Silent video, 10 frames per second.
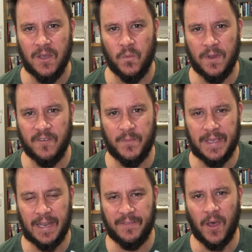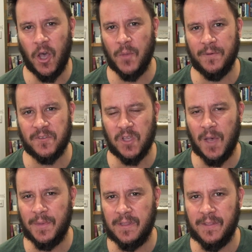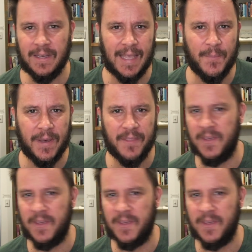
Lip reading: We've been at the home of Simon the leper.